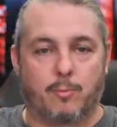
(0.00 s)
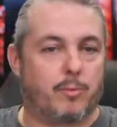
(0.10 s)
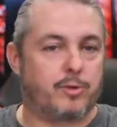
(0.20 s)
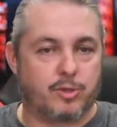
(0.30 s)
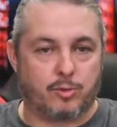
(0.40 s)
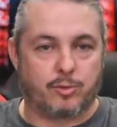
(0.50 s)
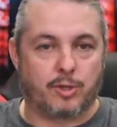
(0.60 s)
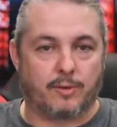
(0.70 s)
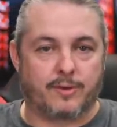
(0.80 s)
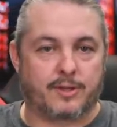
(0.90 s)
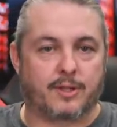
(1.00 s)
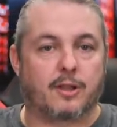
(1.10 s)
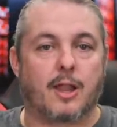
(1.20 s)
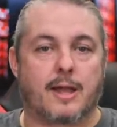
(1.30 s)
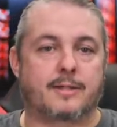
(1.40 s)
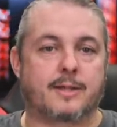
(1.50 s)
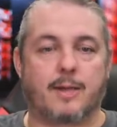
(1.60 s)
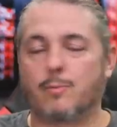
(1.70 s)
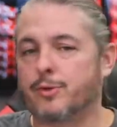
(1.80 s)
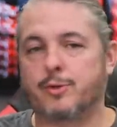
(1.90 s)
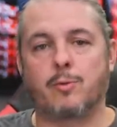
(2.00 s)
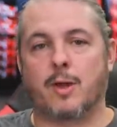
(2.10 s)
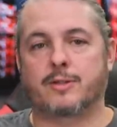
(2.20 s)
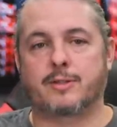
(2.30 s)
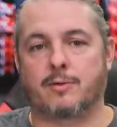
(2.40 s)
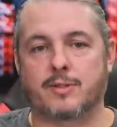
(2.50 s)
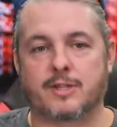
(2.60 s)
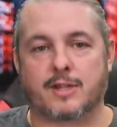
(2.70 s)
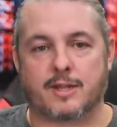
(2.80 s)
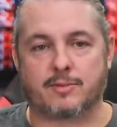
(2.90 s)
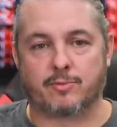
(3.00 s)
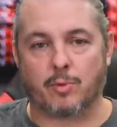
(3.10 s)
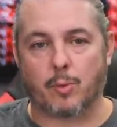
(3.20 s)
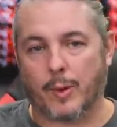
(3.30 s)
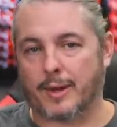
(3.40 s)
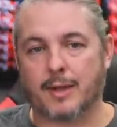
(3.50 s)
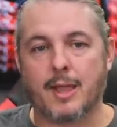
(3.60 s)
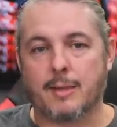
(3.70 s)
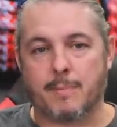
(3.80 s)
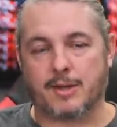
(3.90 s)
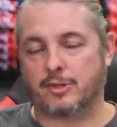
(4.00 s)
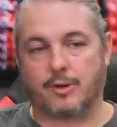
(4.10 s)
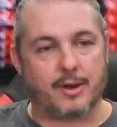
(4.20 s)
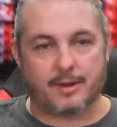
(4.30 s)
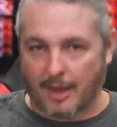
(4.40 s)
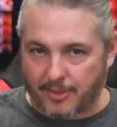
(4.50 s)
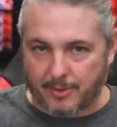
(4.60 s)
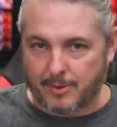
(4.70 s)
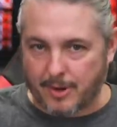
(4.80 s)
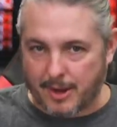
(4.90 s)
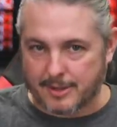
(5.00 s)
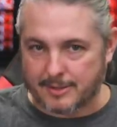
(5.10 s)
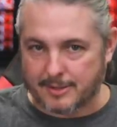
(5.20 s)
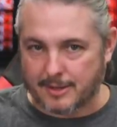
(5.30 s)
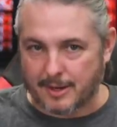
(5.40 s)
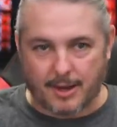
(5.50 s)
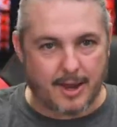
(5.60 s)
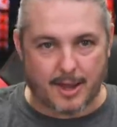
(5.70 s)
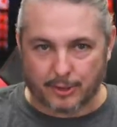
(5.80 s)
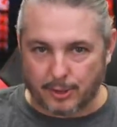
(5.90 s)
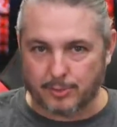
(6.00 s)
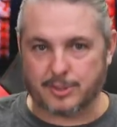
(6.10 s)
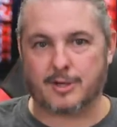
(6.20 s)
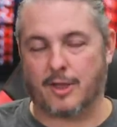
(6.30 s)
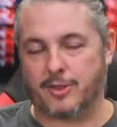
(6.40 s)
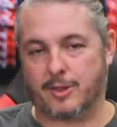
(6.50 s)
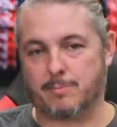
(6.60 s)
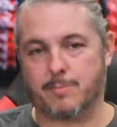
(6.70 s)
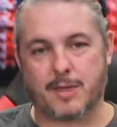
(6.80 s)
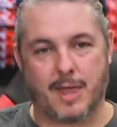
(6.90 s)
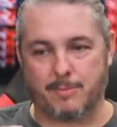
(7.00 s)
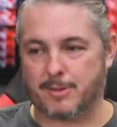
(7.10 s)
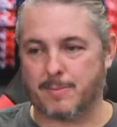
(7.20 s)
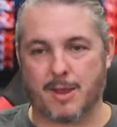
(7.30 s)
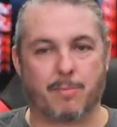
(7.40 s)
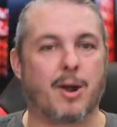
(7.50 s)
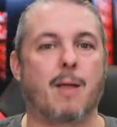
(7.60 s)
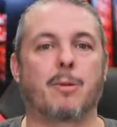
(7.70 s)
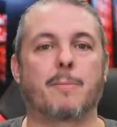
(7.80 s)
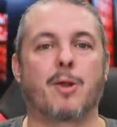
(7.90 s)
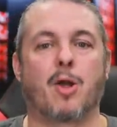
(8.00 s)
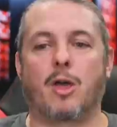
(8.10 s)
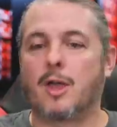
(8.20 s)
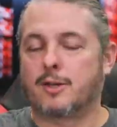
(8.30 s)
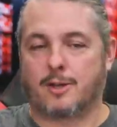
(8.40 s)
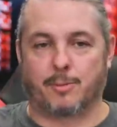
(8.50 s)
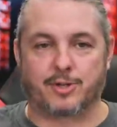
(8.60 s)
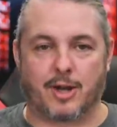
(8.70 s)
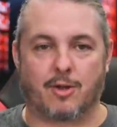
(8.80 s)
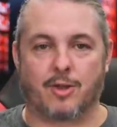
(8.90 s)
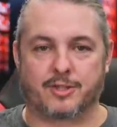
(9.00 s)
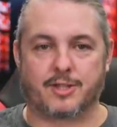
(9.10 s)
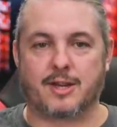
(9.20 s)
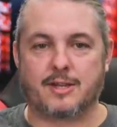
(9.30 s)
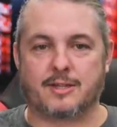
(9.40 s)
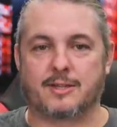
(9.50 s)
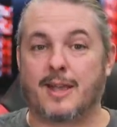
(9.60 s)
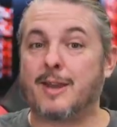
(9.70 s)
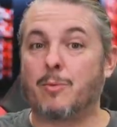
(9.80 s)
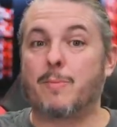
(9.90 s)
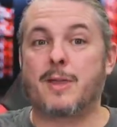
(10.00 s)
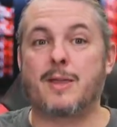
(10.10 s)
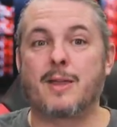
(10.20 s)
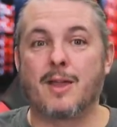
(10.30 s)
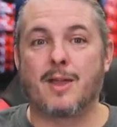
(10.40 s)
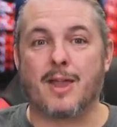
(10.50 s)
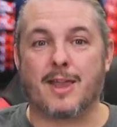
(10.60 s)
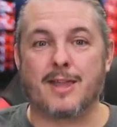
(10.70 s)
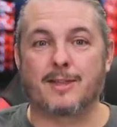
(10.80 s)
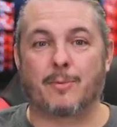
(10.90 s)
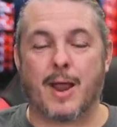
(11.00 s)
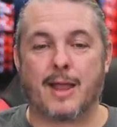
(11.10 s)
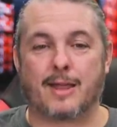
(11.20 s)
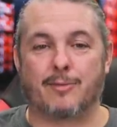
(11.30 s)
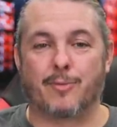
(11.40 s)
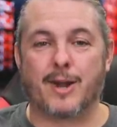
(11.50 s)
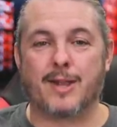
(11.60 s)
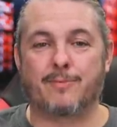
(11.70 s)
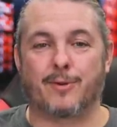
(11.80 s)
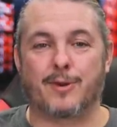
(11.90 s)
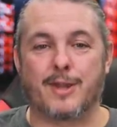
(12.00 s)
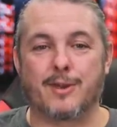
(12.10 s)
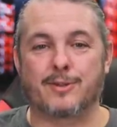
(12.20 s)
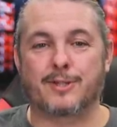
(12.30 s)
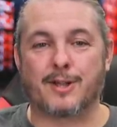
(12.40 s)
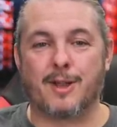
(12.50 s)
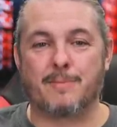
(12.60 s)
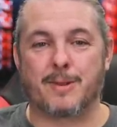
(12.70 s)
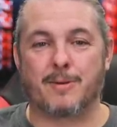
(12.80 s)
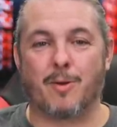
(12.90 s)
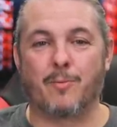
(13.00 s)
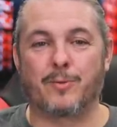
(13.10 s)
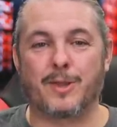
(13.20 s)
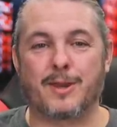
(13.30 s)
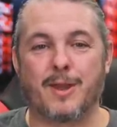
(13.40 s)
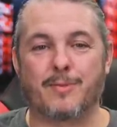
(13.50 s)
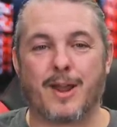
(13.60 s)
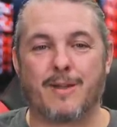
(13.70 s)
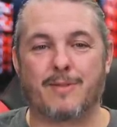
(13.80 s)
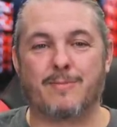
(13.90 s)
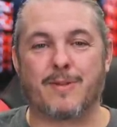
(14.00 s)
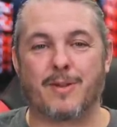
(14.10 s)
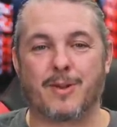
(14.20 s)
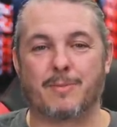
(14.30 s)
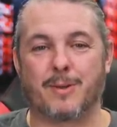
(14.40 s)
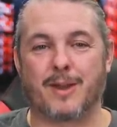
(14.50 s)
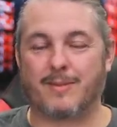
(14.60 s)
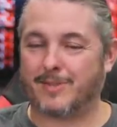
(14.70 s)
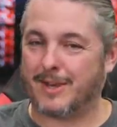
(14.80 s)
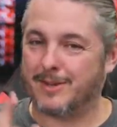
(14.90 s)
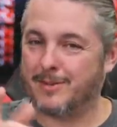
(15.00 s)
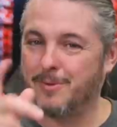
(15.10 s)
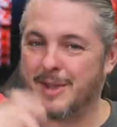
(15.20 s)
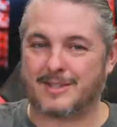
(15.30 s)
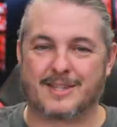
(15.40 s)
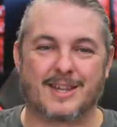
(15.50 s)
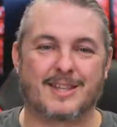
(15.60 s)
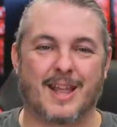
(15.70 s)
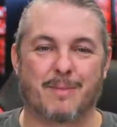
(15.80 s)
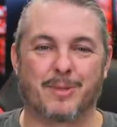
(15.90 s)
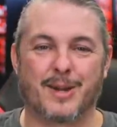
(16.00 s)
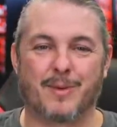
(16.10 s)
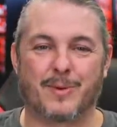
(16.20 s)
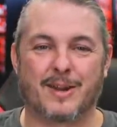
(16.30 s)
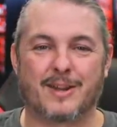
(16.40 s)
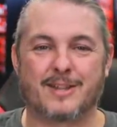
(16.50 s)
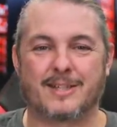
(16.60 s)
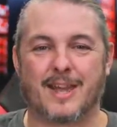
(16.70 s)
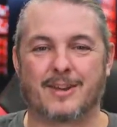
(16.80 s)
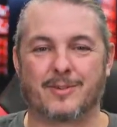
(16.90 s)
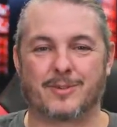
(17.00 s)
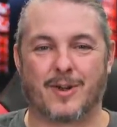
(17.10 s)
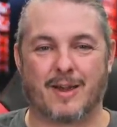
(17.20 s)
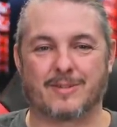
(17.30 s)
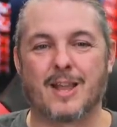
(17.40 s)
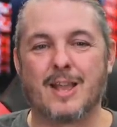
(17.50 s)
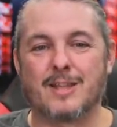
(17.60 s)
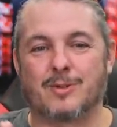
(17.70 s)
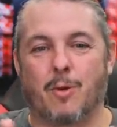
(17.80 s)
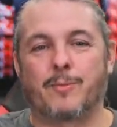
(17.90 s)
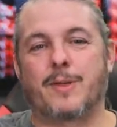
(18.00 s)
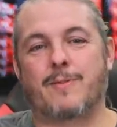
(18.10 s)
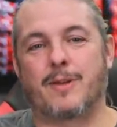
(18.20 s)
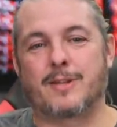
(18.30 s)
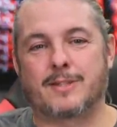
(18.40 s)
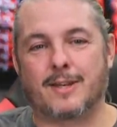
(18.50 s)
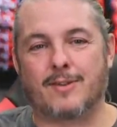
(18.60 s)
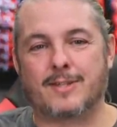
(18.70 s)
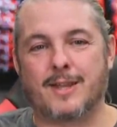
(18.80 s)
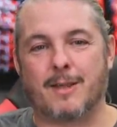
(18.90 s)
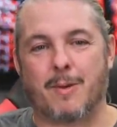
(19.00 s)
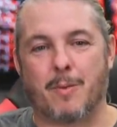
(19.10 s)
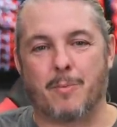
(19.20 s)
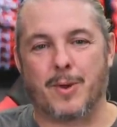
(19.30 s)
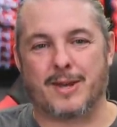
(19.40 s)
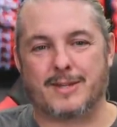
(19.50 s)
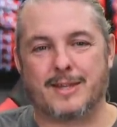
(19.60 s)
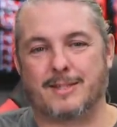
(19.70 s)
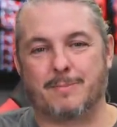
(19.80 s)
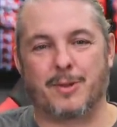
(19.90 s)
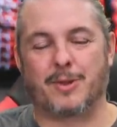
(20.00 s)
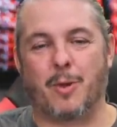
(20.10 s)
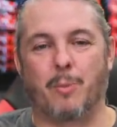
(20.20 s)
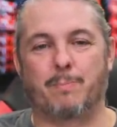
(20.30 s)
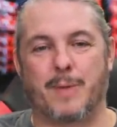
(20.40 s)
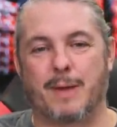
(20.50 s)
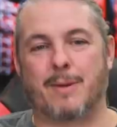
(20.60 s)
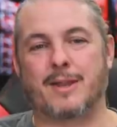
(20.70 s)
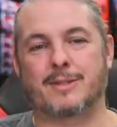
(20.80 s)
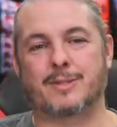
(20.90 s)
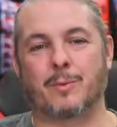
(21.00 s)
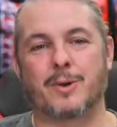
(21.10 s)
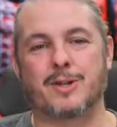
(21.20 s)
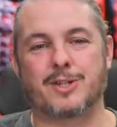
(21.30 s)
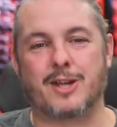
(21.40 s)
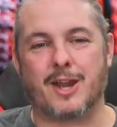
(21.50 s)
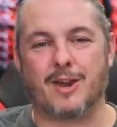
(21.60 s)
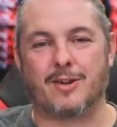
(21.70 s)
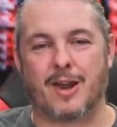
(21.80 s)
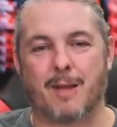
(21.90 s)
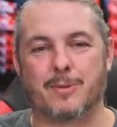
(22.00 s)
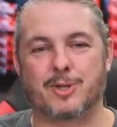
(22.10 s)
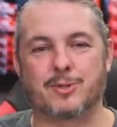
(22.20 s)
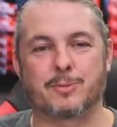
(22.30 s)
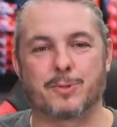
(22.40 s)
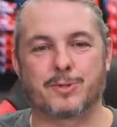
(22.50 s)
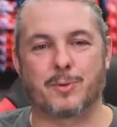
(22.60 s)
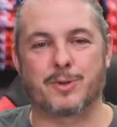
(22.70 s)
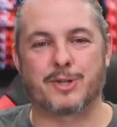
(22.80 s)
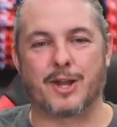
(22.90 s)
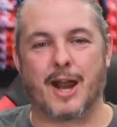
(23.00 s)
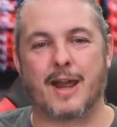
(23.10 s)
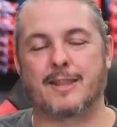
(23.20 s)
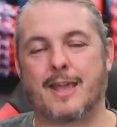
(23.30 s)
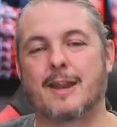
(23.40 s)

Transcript: to deliver it to the client site, we'll do a series of tests real quick, make sure that nothing is loose, nothing came to be a problem at all, double check all the settings, and then it will be in the rack and running for years to come and hopefully never have a failure. But if they do, as I said, they got plenty of redundancy on those drives. So hopefully you found this interesting about what it takes to build a whole petabyte of storage in here and how much usable storage you get out of that.